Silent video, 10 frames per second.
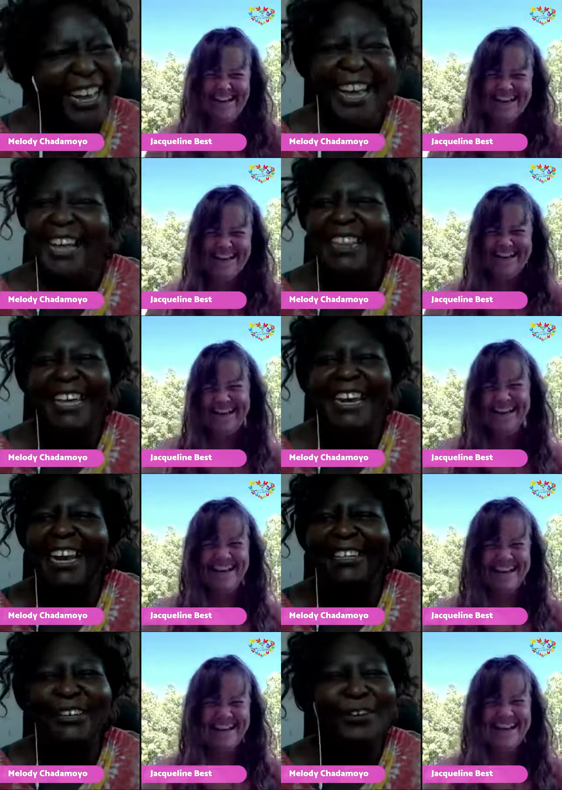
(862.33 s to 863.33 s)

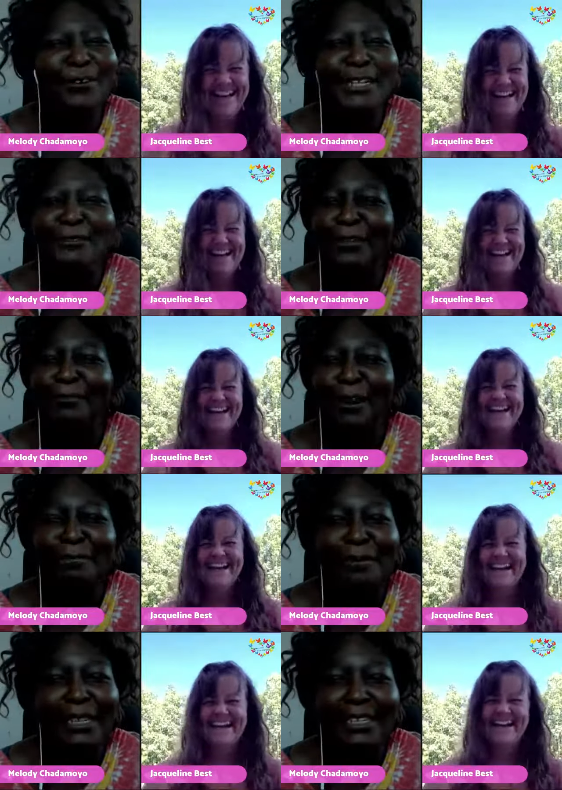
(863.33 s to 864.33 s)
Speaker 1: I don't know what would have
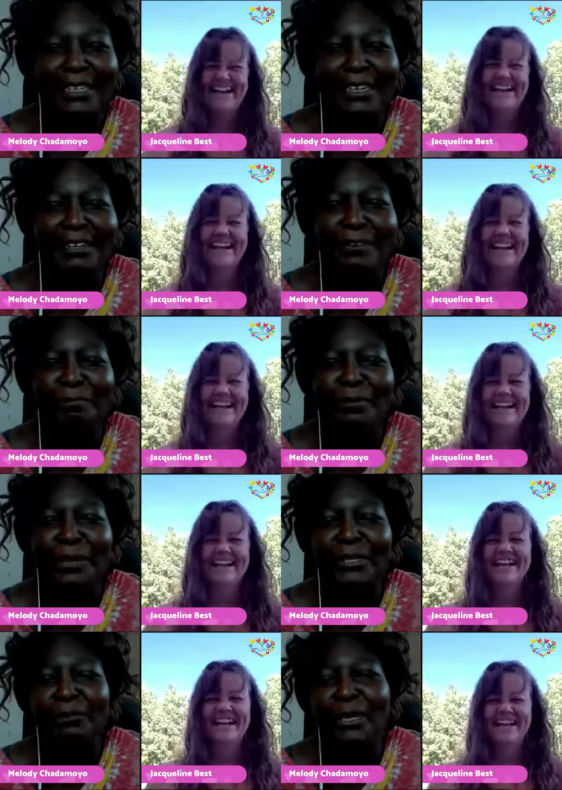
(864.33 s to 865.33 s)
happened
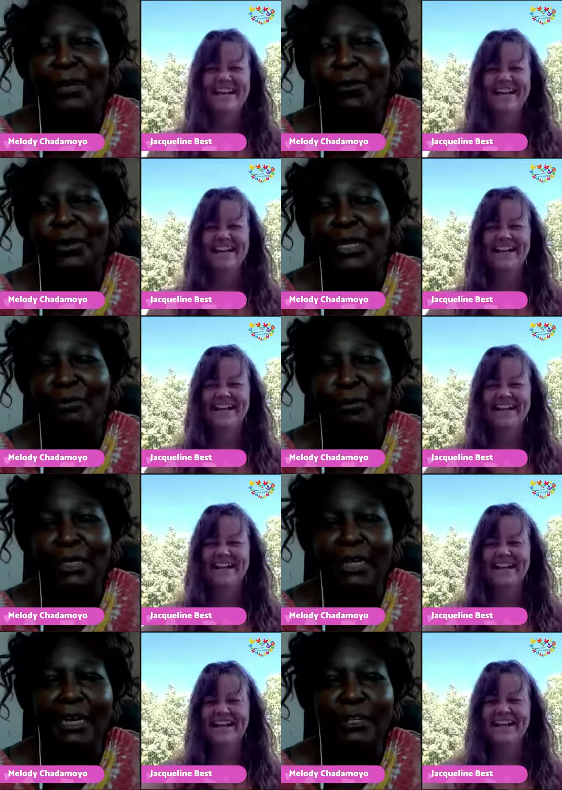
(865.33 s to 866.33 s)
because we we we
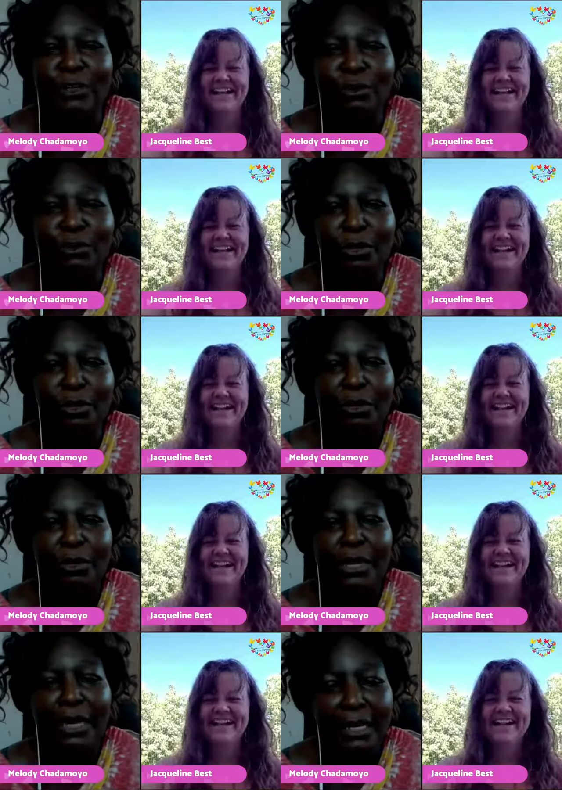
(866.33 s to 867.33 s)
tend to
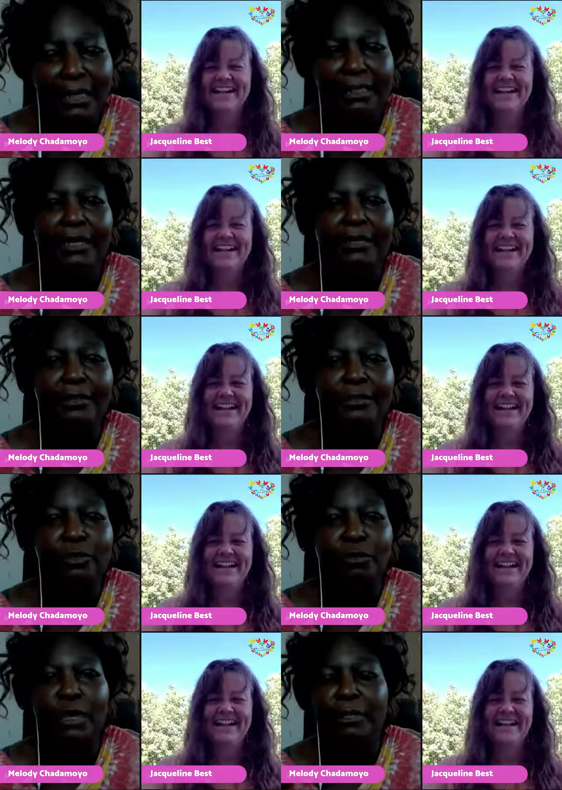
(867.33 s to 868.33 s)
listen
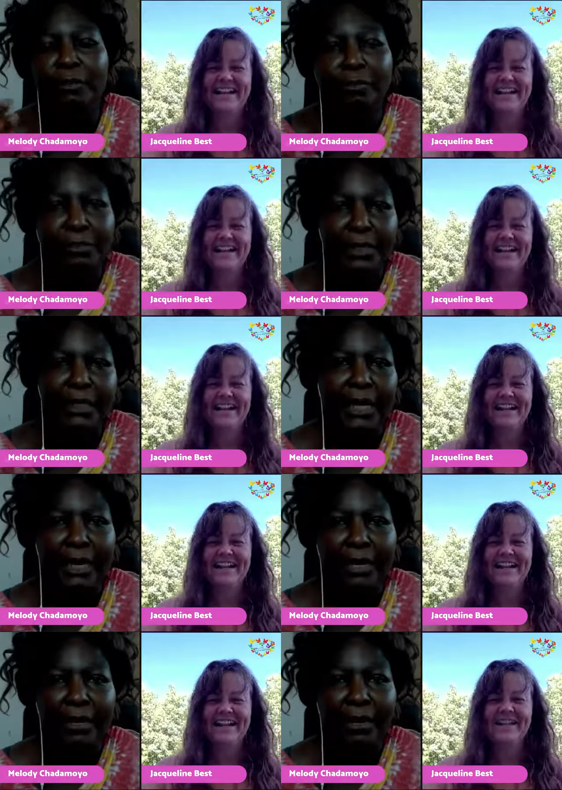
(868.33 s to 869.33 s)
to what people
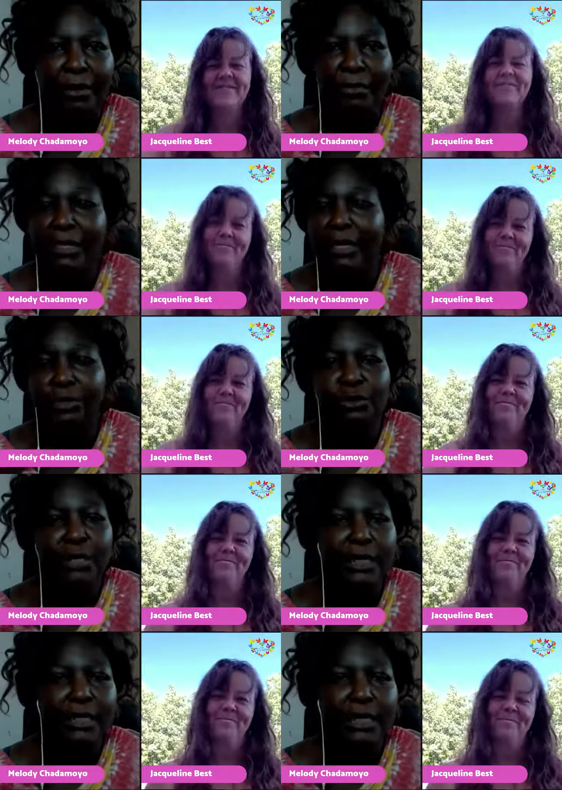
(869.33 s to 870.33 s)
say. We tend mm-hmm.
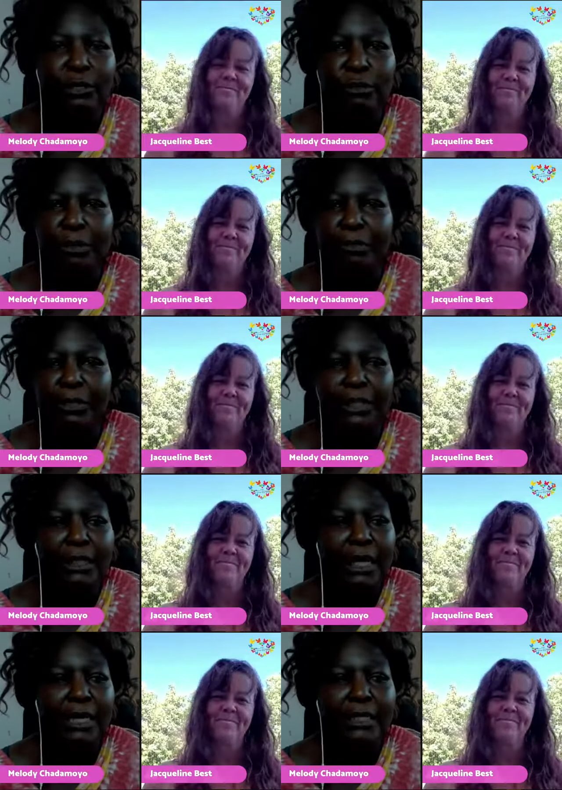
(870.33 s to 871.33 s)
to listen to people's
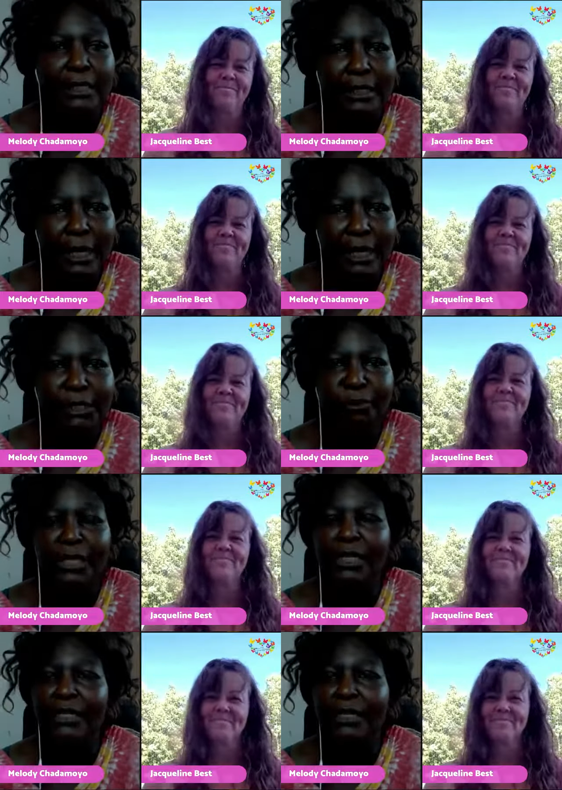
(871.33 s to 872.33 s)

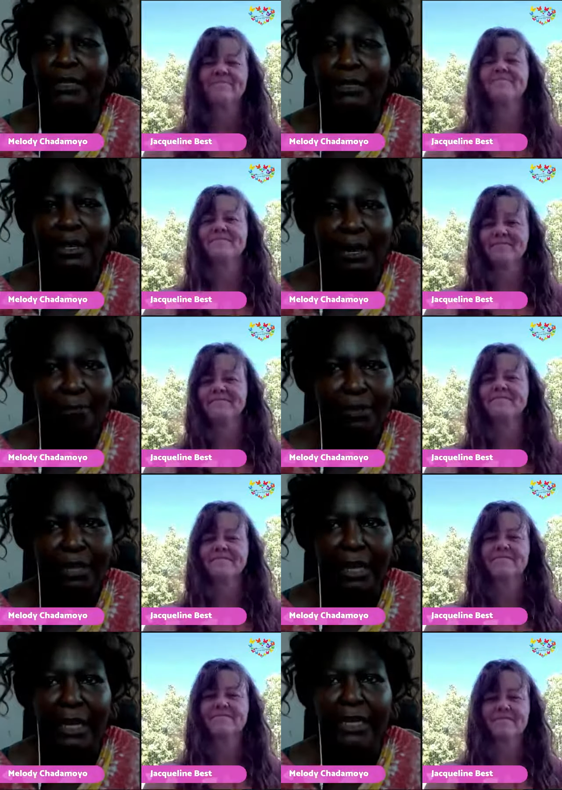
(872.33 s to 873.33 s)
judgments and
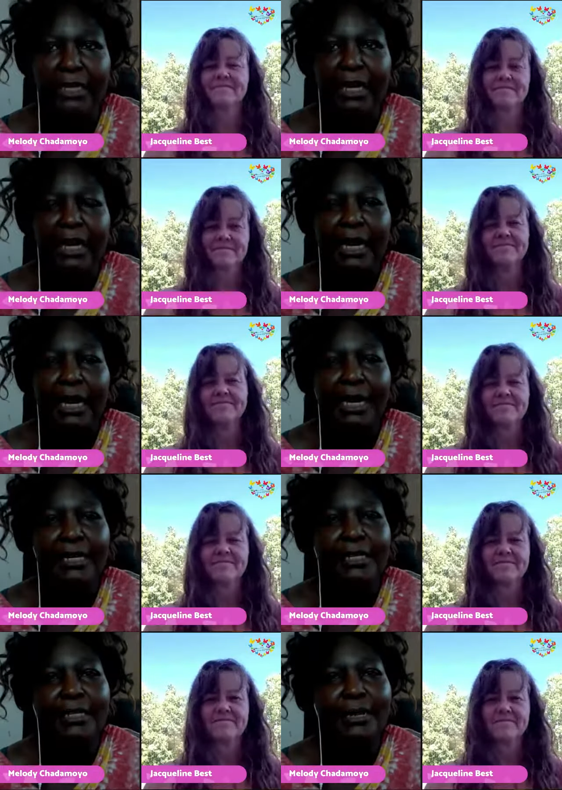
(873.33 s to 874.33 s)
everything, and and